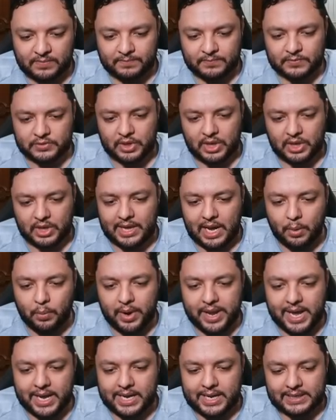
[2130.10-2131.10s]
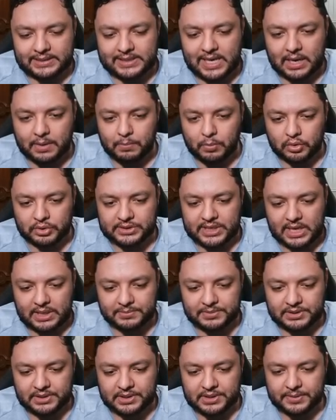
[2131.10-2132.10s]
So I, that way I can attack more times
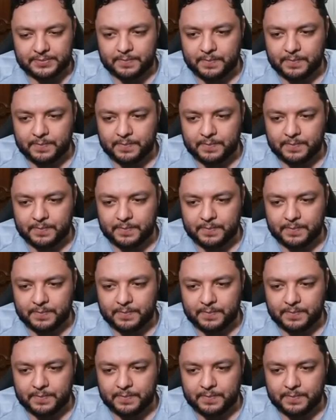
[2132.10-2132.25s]
here.